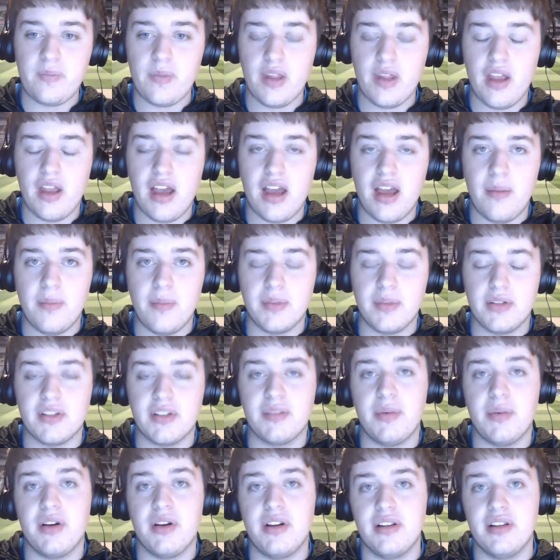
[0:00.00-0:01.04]
Um, so
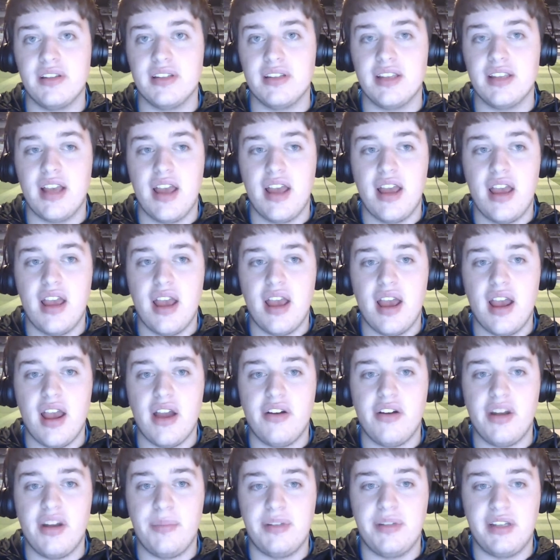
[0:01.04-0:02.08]
Spurs
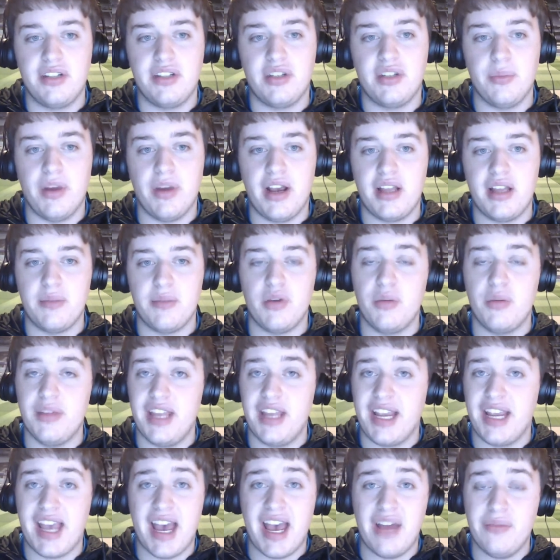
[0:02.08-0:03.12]
are in a position where at the moment
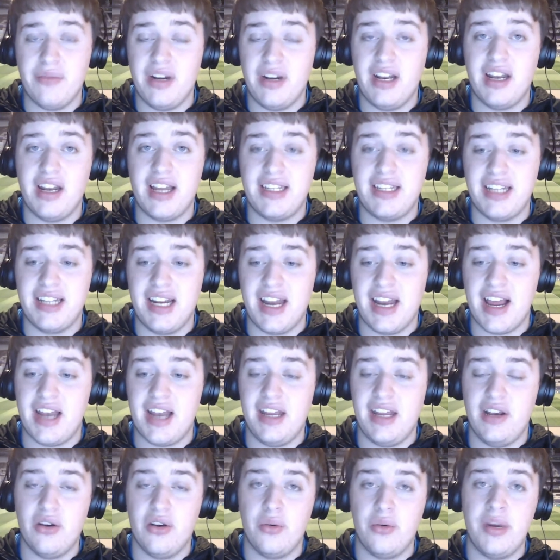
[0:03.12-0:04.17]
they can't really let Dele
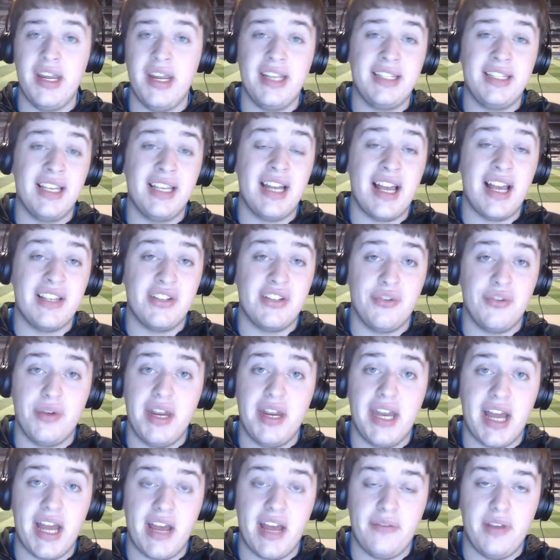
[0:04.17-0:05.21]
Alli go. He still has three
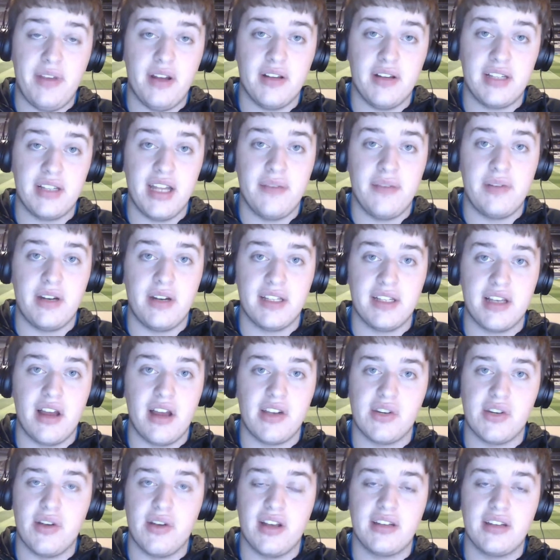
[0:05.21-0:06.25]
and a half years left on his
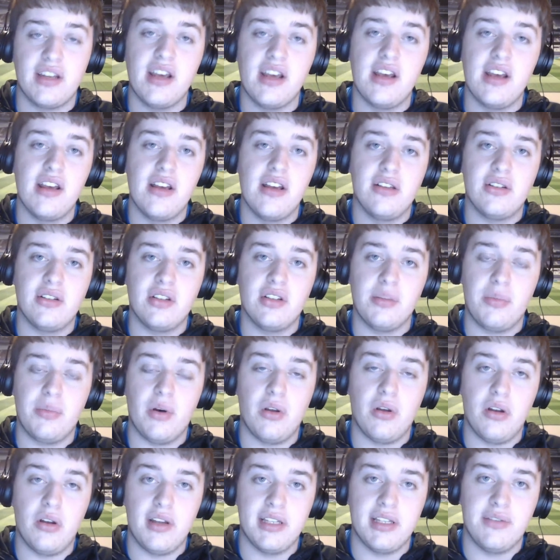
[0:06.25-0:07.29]
contract, so the
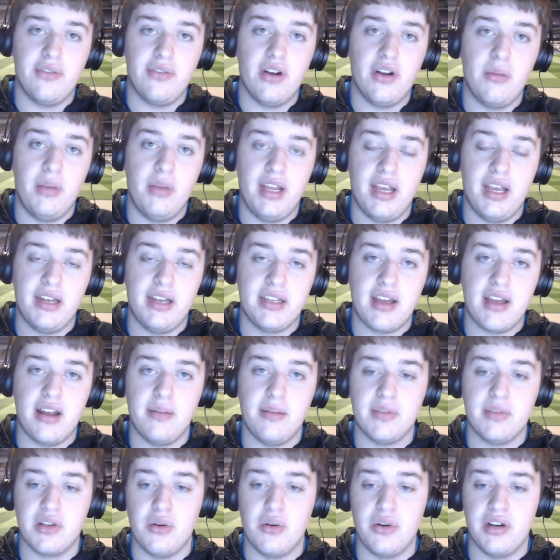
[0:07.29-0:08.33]
ball is firmly in
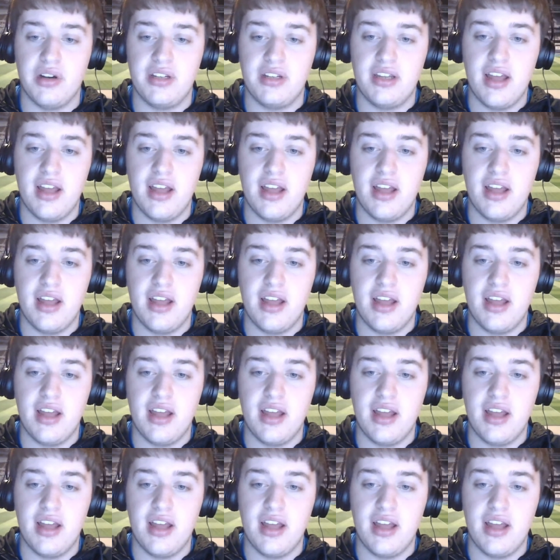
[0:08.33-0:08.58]
Tottenham's court.